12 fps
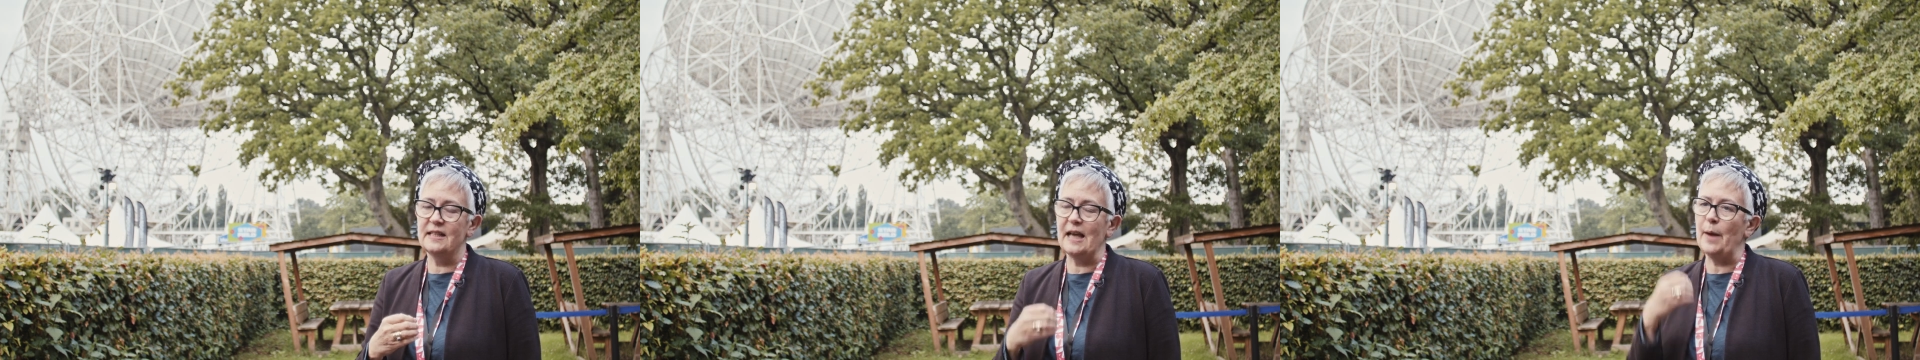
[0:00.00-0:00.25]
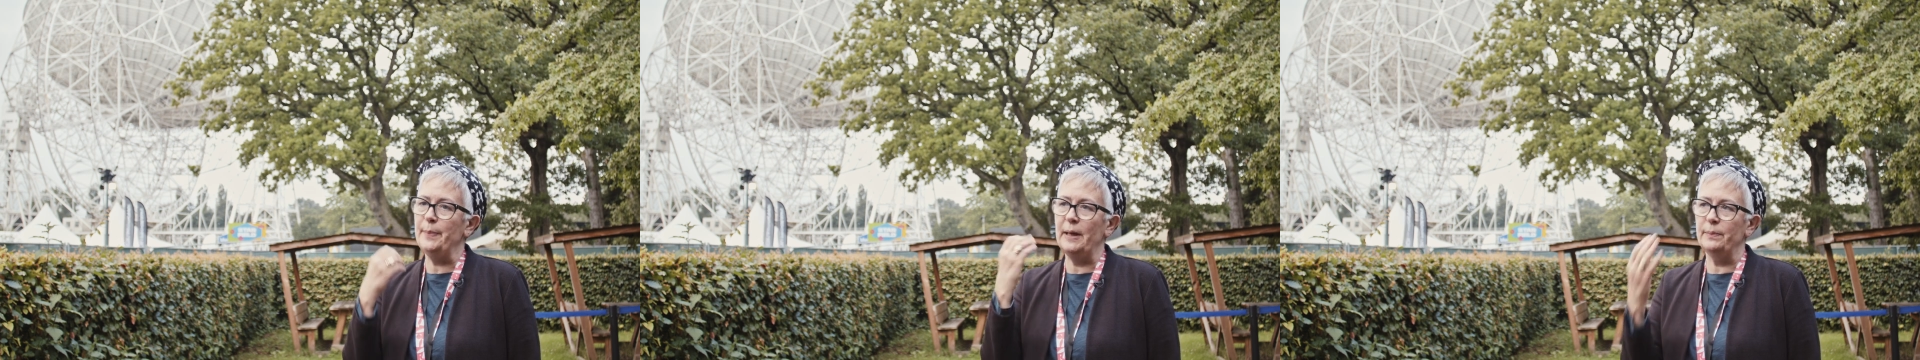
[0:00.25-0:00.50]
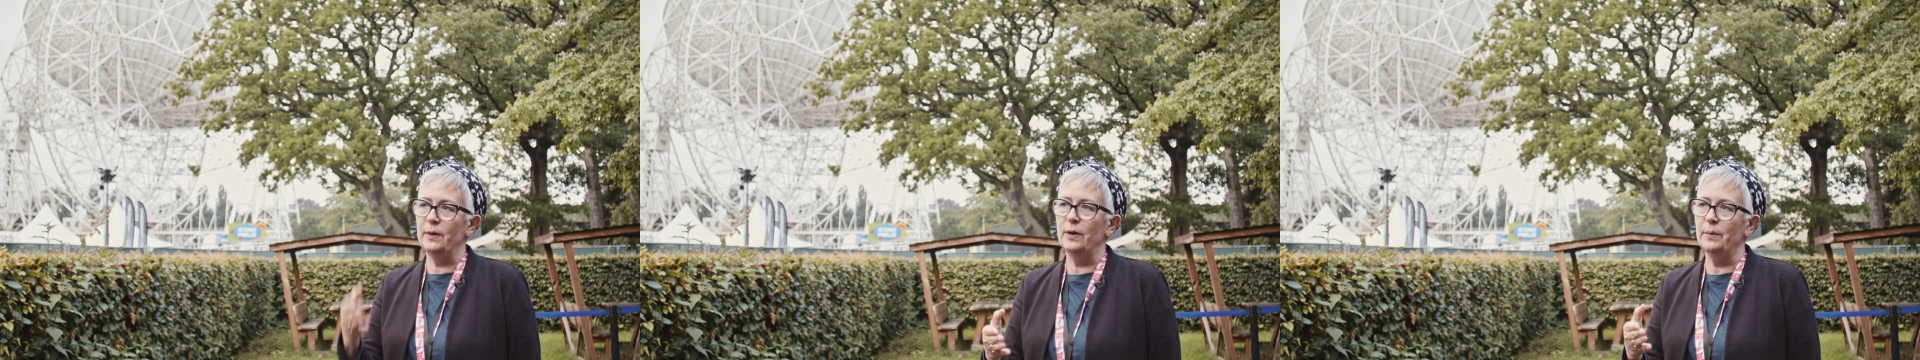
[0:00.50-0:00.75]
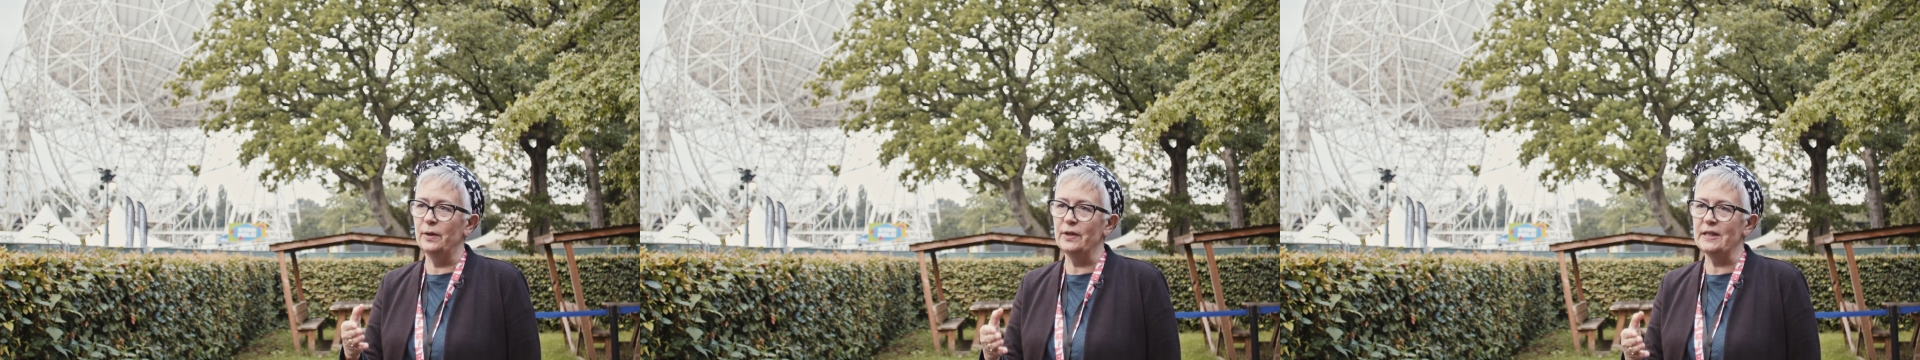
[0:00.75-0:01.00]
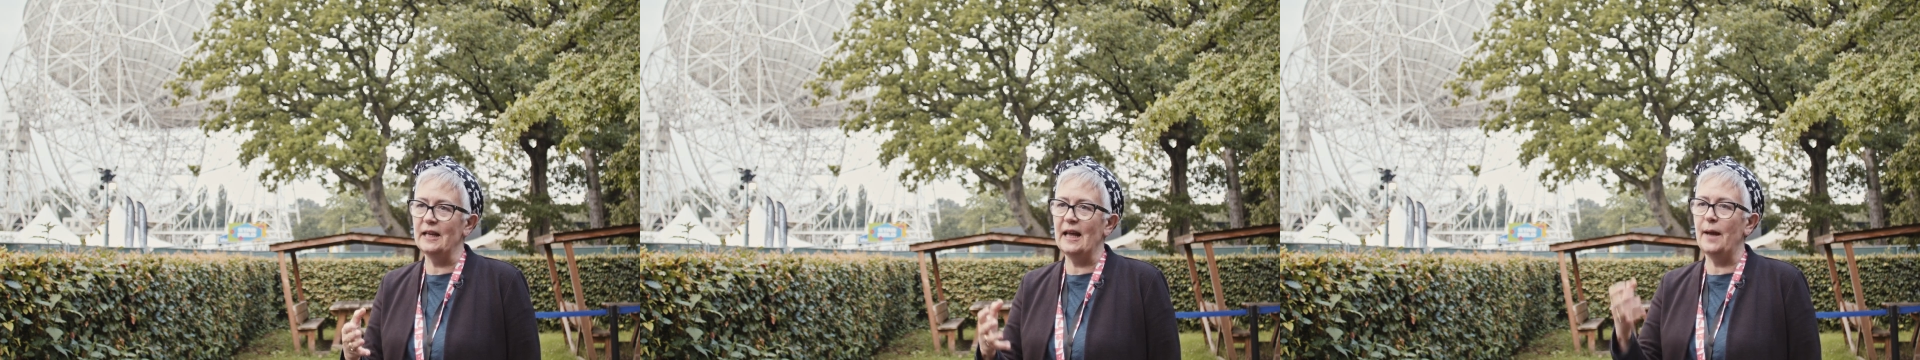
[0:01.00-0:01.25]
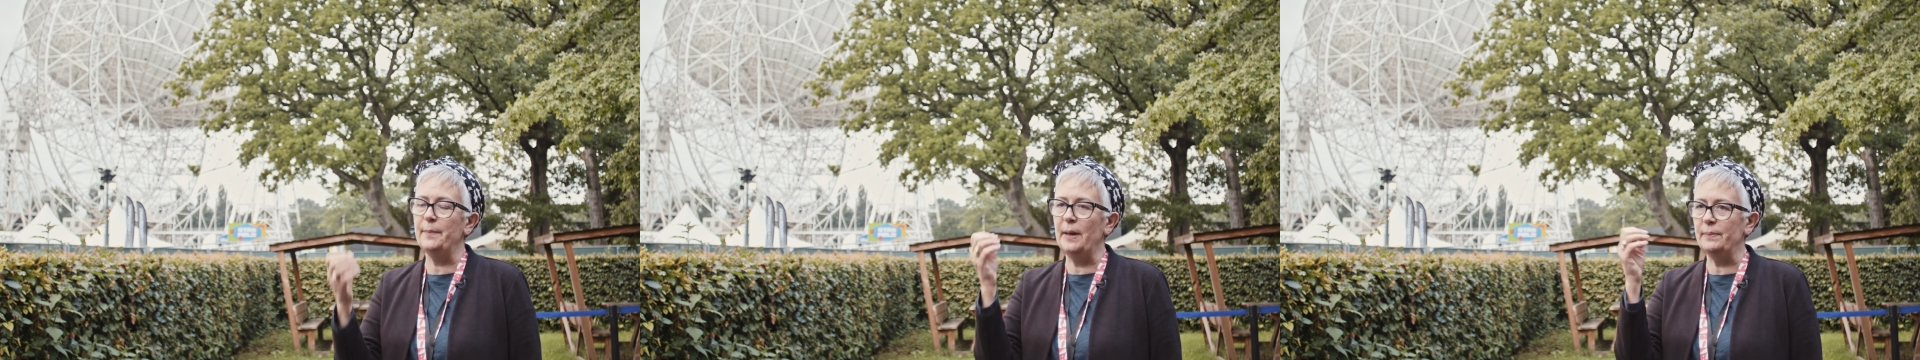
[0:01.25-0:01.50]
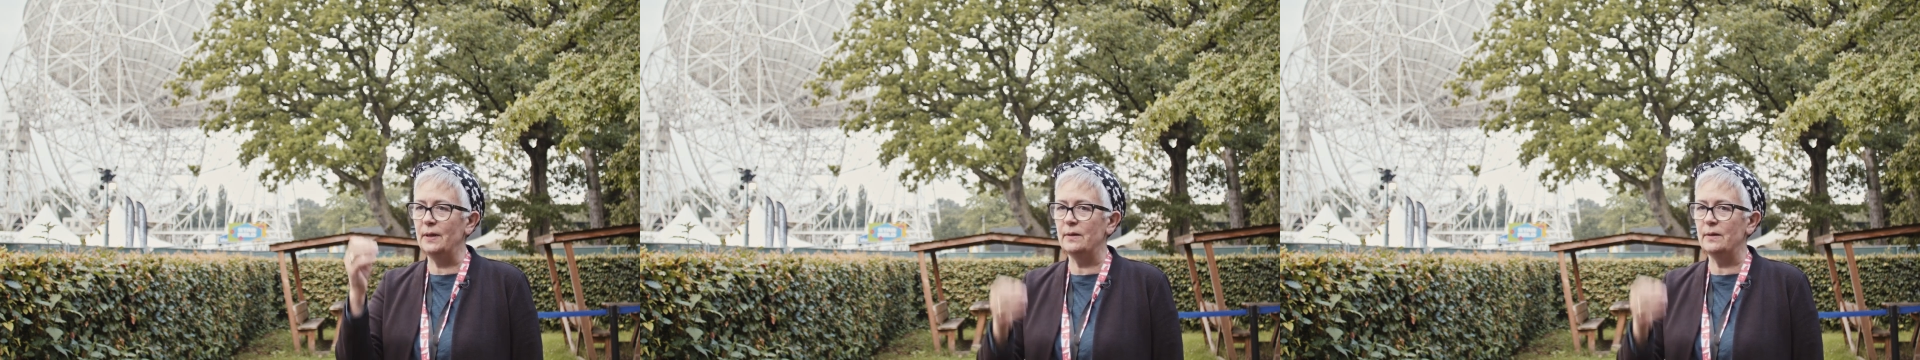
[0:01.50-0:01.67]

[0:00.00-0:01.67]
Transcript: you get people who are good at it, people